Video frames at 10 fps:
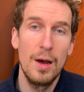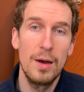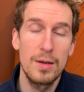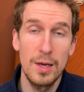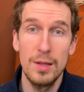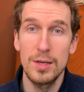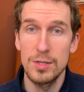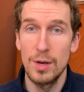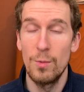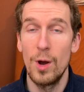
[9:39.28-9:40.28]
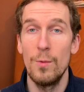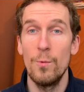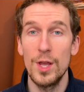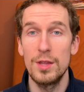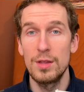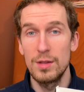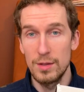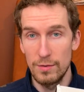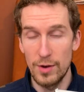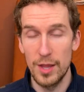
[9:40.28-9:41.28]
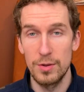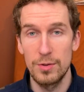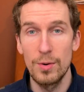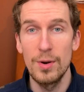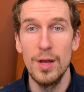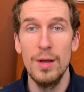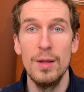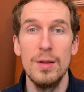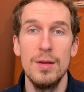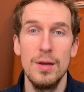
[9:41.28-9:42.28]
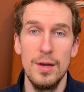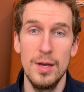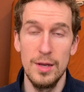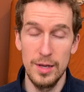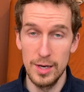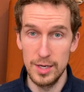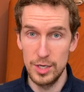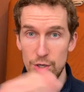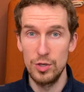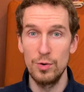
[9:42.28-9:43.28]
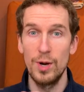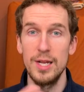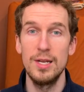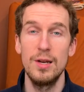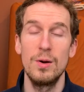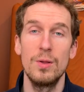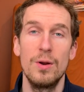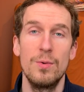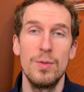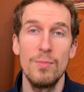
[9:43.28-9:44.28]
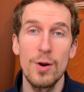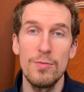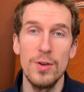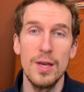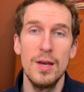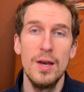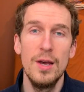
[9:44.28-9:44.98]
killing someone with Father Thornhill, in addition to what he did earlier with Murphy.